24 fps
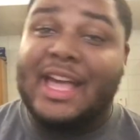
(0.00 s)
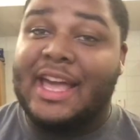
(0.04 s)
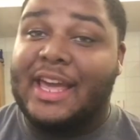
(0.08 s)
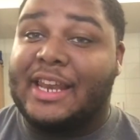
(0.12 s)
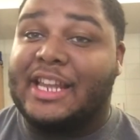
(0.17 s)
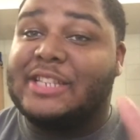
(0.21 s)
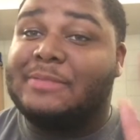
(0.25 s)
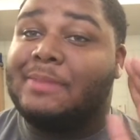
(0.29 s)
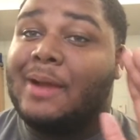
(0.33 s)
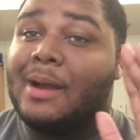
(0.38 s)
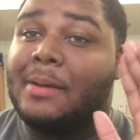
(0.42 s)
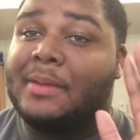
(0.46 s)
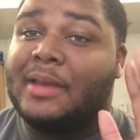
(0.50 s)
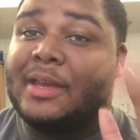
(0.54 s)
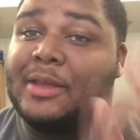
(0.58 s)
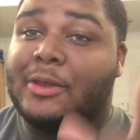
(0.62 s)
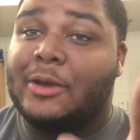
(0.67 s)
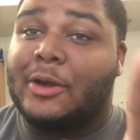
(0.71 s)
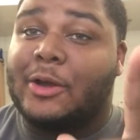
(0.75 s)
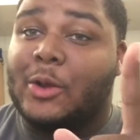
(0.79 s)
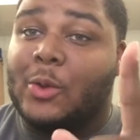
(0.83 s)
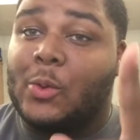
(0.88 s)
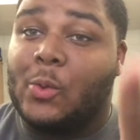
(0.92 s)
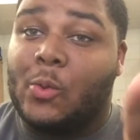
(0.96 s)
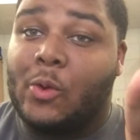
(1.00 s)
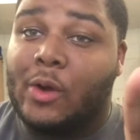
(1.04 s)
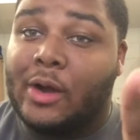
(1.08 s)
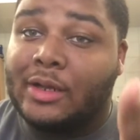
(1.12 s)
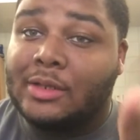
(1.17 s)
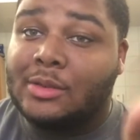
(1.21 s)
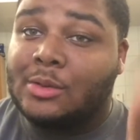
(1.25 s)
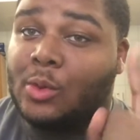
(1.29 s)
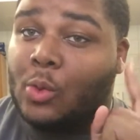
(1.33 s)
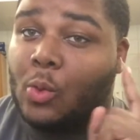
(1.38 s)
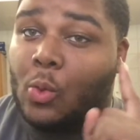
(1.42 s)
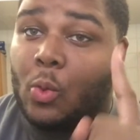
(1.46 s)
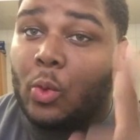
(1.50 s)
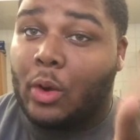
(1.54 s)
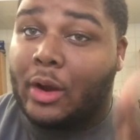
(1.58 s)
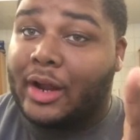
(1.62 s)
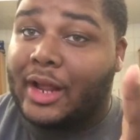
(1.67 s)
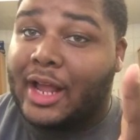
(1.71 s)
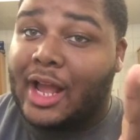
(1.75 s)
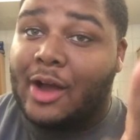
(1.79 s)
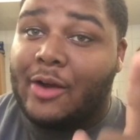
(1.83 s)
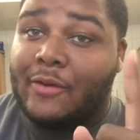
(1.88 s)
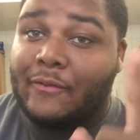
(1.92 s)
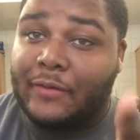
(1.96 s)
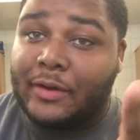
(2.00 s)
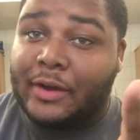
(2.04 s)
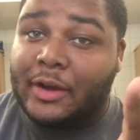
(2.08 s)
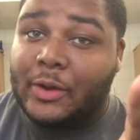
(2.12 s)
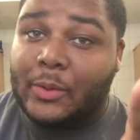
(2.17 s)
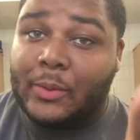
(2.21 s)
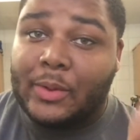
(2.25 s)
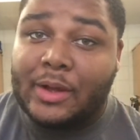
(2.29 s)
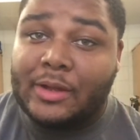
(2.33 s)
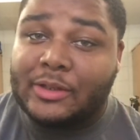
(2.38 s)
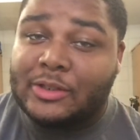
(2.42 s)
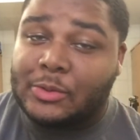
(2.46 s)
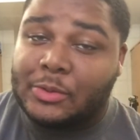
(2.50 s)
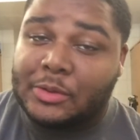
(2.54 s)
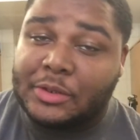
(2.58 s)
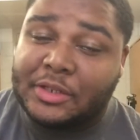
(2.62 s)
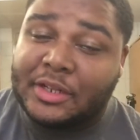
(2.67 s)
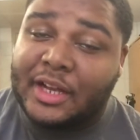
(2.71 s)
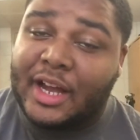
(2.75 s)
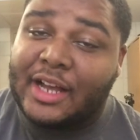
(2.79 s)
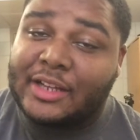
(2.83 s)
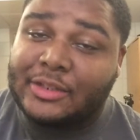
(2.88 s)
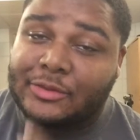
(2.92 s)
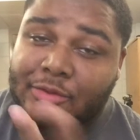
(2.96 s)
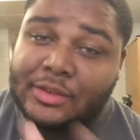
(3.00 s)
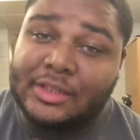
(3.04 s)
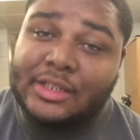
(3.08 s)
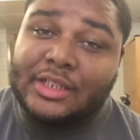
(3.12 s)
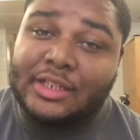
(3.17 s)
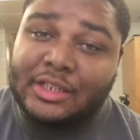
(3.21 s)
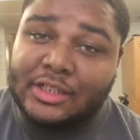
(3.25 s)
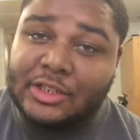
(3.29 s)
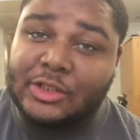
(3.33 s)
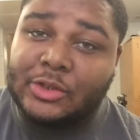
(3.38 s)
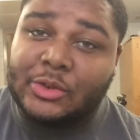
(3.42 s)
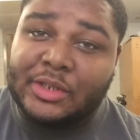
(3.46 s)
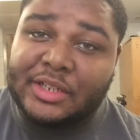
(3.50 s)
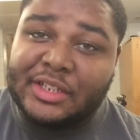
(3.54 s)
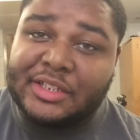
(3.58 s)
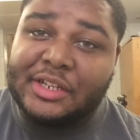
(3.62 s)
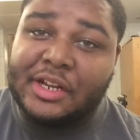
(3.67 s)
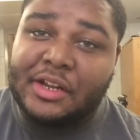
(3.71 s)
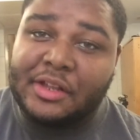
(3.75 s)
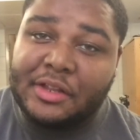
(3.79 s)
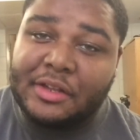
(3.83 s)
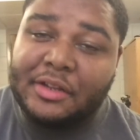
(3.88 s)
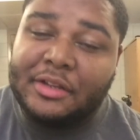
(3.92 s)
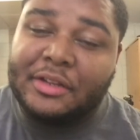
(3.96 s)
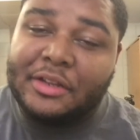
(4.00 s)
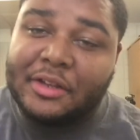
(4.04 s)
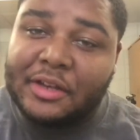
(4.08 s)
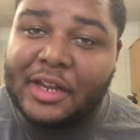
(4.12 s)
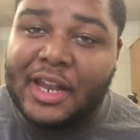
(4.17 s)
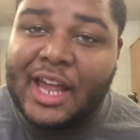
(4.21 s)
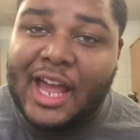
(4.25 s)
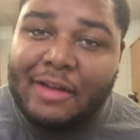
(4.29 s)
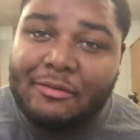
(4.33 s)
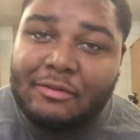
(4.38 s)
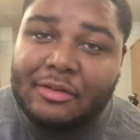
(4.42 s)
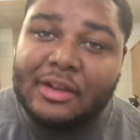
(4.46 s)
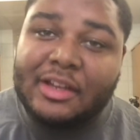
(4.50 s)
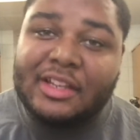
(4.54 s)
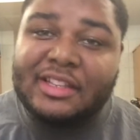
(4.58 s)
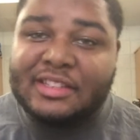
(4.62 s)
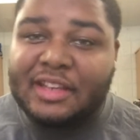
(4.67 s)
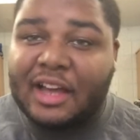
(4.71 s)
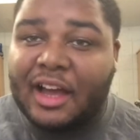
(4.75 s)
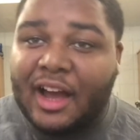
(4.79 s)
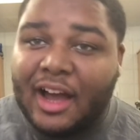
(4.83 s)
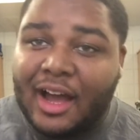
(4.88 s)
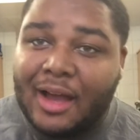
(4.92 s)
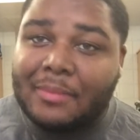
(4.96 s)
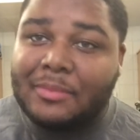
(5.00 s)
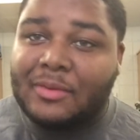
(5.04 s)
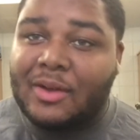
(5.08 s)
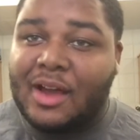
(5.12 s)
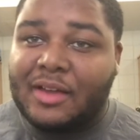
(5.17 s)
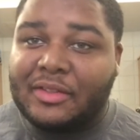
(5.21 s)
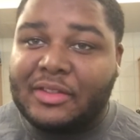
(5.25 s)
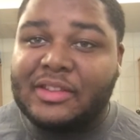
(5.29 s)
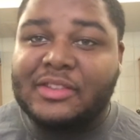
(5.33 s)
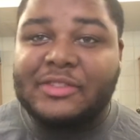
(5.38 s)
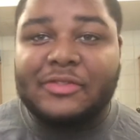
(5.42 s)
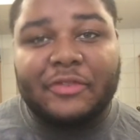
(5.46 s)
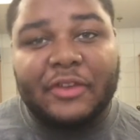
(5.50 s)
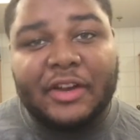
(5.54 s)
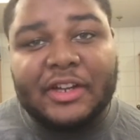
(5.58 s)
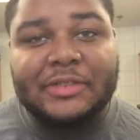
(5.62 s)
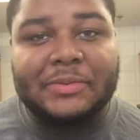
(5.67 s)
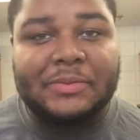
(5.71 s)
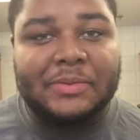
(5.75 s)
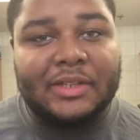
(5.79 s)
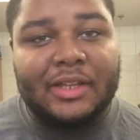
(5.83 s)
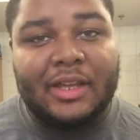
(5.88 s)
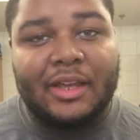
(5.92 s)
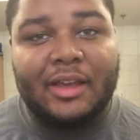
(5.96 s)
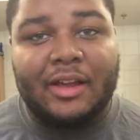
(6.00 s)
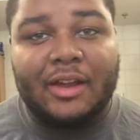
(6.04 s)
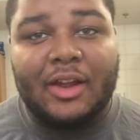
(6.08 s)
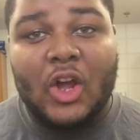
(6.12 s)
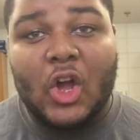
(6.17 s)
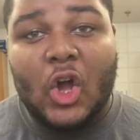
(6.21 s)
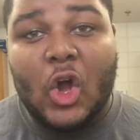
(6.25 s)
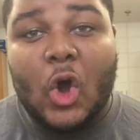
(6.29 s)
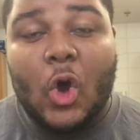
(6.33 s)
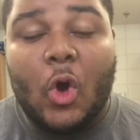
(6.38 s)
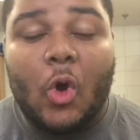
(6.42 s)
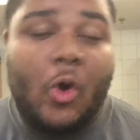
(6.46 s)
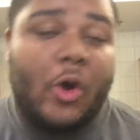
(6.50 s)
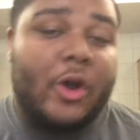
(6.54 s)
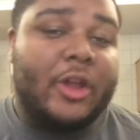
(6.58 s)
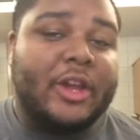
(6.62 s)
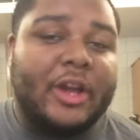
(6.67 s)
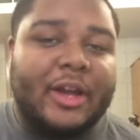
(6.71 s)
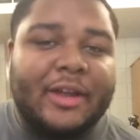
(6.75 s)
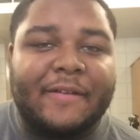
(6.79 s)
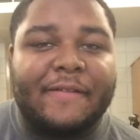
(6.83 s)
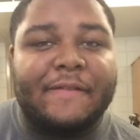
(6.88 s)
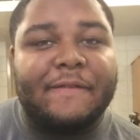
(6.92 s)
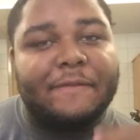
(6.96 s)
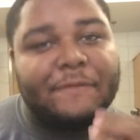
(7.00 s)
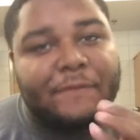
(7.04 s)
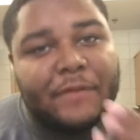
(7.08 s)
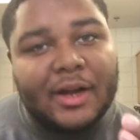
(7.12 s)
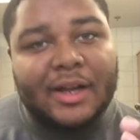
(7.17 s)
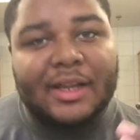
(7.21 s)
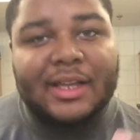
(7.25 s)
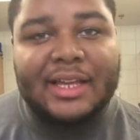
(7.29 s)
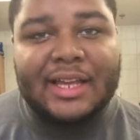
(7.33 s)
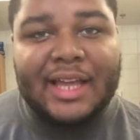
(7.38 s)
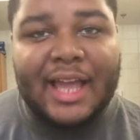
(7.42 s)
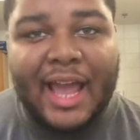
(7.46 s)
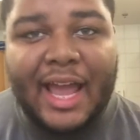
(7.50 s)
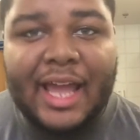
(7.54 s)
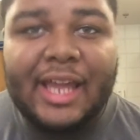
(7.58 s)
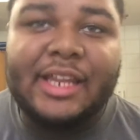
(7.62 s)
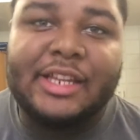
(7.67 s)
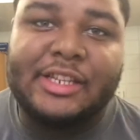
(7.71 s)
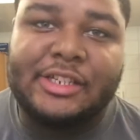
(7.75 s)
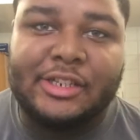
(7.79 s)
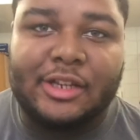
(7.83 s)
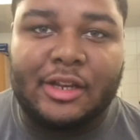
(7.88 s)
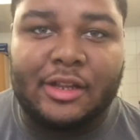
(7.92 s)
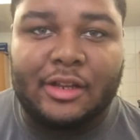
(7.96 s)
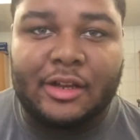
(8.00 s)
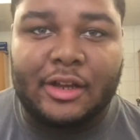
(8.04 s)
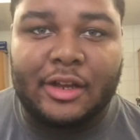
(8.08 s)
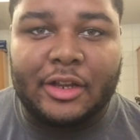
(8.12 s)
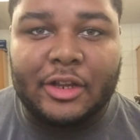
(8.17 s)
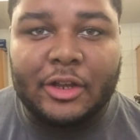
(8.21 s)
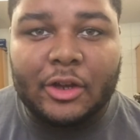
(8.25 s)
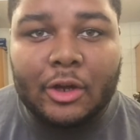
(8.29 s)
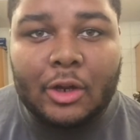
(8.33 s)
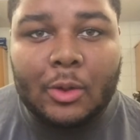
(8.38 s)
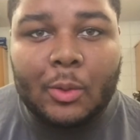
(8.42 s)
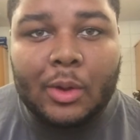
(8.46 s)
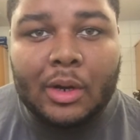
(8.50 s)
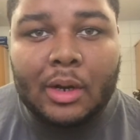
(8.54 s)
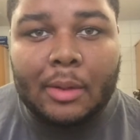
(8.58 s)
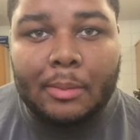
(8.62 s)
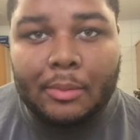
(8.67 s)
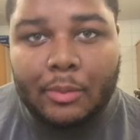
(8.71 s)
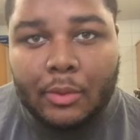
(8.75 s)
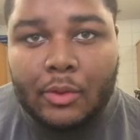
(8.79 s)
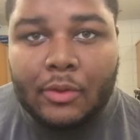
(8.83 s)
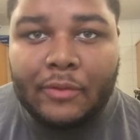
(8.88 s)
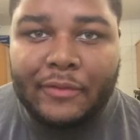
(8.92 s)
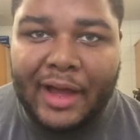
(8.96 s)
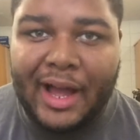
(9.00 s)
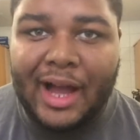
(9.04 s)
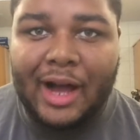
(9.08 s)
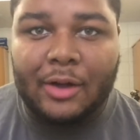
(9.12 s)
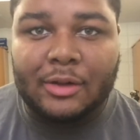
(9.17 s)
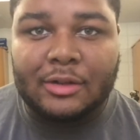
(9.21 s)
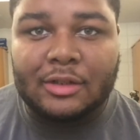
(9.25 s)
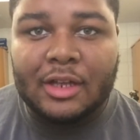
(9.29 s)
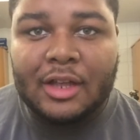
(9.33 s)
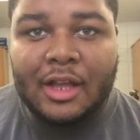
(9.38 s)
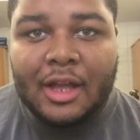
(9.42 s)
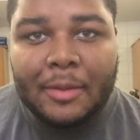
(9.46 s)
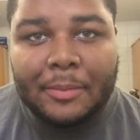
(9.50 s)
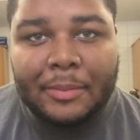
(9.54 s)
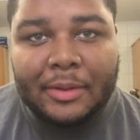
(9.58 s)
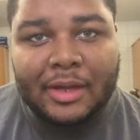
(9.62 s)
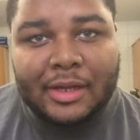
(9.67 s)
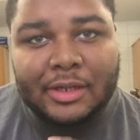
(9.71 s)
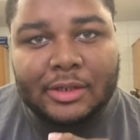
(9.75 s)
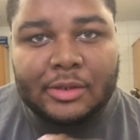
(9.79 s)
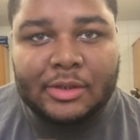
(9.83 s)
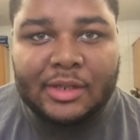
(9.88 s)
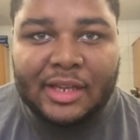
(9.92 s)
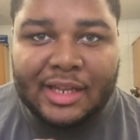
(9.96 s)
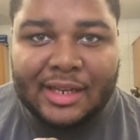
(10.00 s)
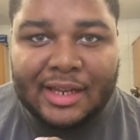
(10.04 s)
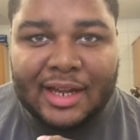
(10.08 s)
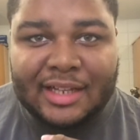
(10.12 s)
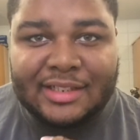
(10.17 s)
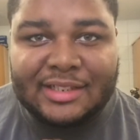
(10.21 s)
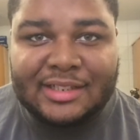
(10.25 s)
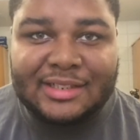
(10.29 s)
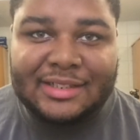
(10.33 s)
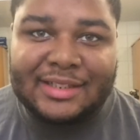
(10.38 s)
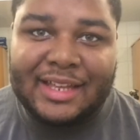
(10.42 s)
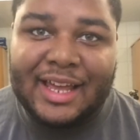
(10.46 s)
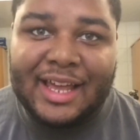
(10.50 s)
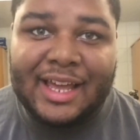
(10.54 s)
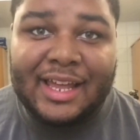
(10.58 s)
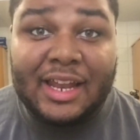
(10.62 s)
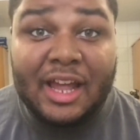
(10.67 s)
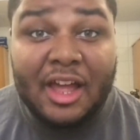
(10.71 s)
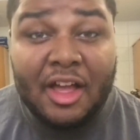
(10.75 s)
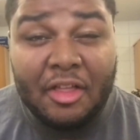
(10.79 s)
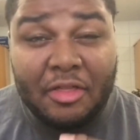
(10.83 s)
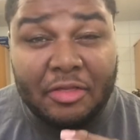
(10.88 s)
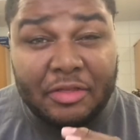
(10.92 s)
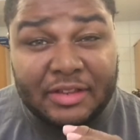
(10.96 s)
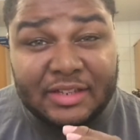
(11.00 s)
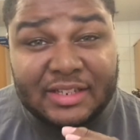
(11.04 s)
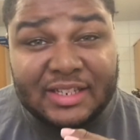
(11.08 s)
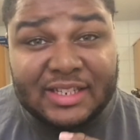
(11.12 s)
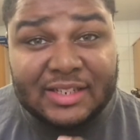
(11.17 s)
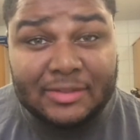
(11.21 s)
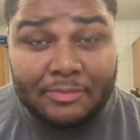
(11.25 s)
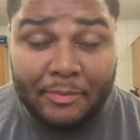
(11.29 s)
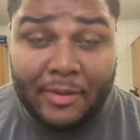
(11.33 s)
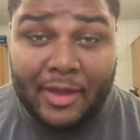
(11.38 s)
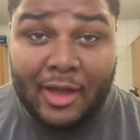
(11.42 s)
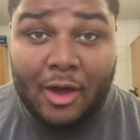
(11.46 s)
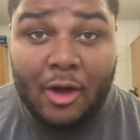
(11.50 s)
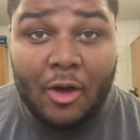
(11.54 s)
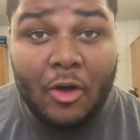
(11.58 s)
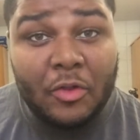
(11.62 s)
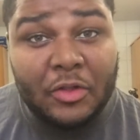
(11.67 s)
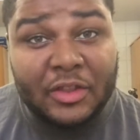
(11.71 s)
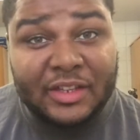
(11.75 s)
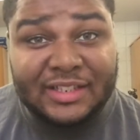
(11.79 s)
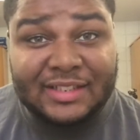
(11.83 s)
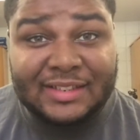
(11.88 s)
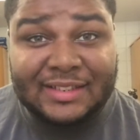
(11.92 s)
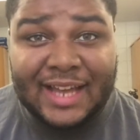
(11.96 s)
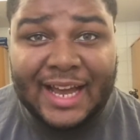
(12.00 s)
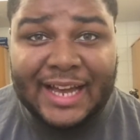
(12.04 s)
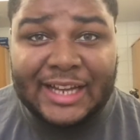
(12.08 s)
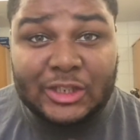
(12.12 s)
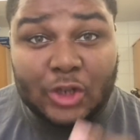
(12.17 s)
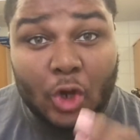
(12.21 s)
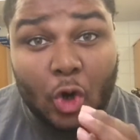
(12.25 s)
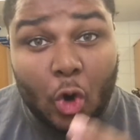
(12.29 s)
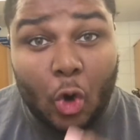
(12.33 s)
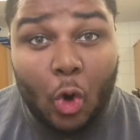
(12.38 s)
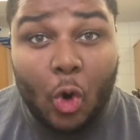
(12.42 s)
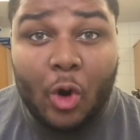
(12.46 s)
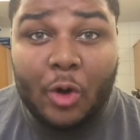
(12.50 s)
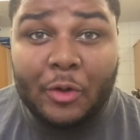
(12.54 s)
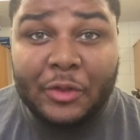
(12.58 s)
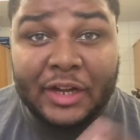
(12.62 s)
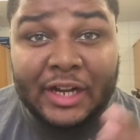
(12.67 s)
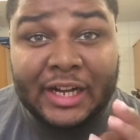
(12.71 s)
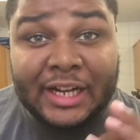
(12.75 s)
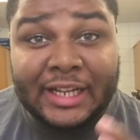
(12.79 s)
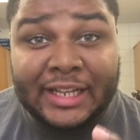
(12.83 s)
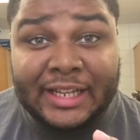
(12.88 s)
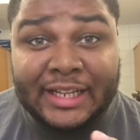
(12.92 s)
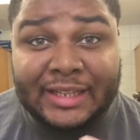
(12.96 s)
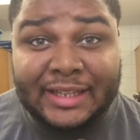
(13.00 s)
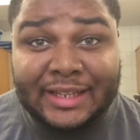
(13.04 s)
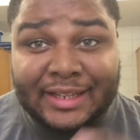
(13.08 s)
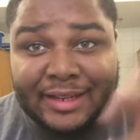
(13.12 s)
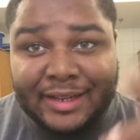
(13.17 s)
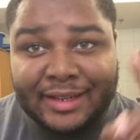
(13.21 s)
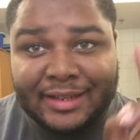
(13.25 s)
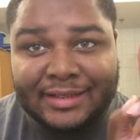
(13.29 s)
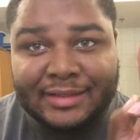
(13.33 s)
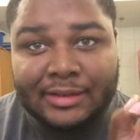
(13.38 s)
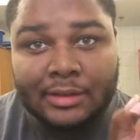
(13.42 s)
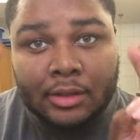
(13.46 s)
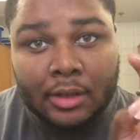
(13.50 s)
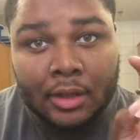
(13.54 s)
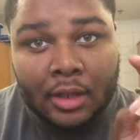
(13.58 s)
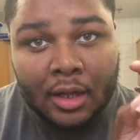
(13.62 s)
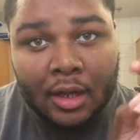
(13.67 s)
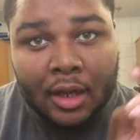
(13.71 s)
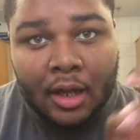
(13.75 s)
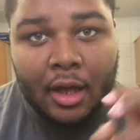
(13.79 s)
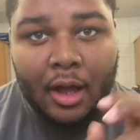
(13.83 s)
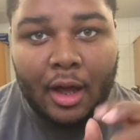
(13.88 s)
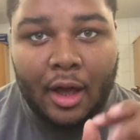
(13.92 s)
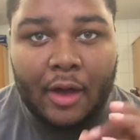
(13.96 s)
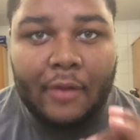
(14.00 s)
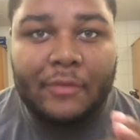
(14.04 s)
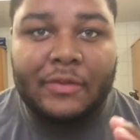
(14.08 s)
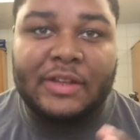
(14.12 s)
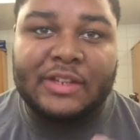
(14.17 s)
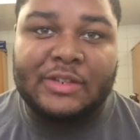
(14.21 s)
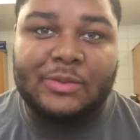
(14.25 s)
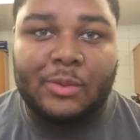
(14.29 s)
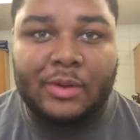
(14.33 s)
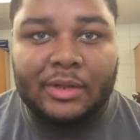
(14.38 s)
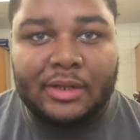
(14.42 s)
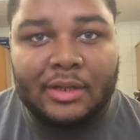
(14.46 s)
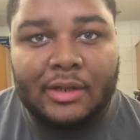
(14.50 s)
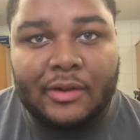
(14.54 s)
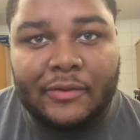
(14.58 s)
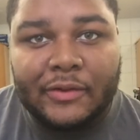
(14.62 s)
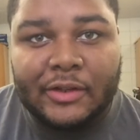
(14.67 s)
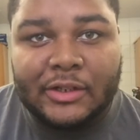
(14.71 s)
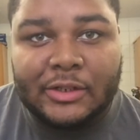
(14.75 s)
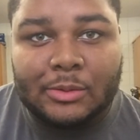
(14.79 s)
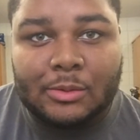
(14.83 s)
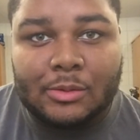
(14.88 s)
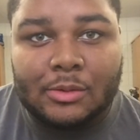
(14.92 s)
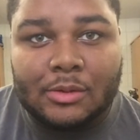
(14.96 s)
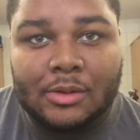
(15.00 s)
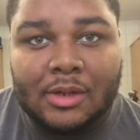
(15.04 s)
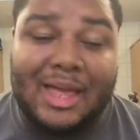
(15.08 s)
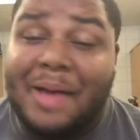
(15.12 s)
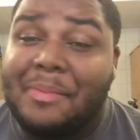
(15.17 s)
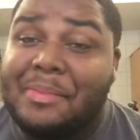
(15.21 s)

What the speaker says: And it's probably either gonna, one, work out very well to where you guys really enjoy each other and you're gonna have a good time throughout this freshman year, or you're gonna fucking hate each other and you're gonna wanna move out because you cannot stand the smell, the sight, or the cleanliness of this one individual.